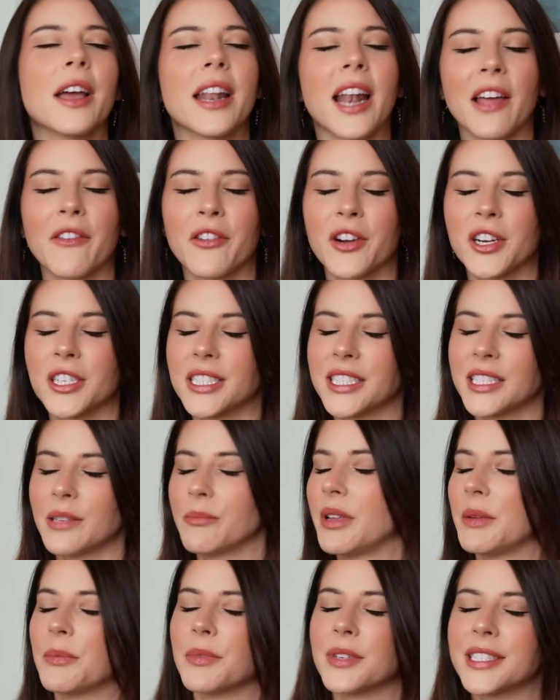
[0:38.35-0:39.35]
and I've heard some
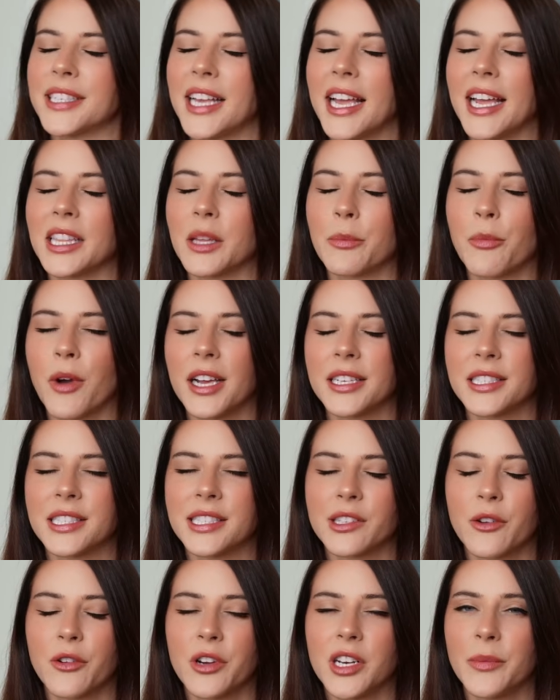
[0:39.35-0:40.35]
people saying the price
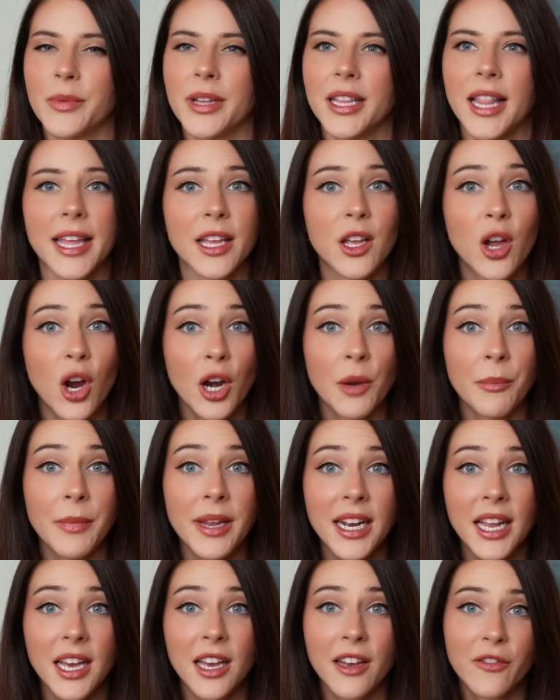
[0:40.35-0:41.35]
is going to be like
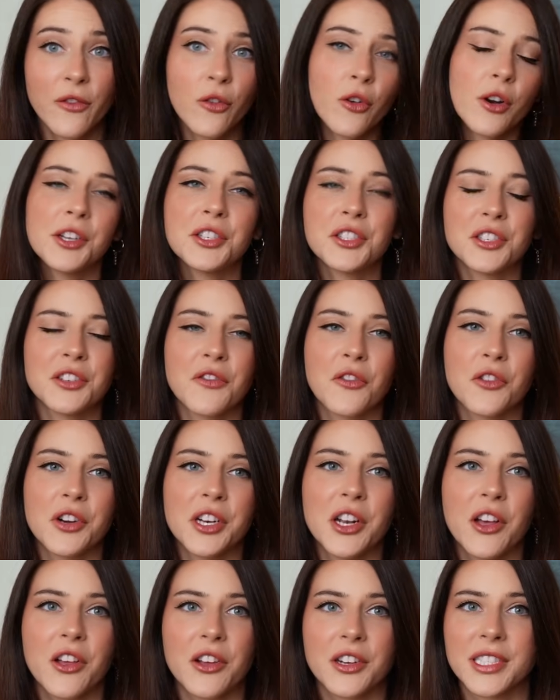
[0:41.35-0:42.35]
Carmina,
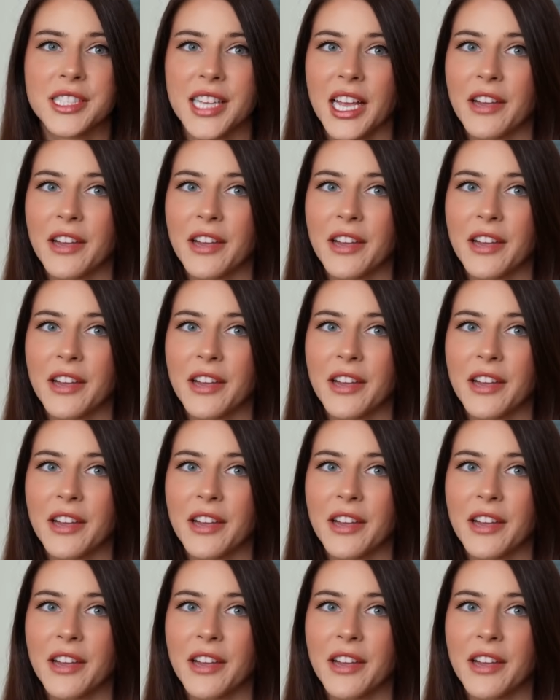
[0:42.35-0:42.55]
$440.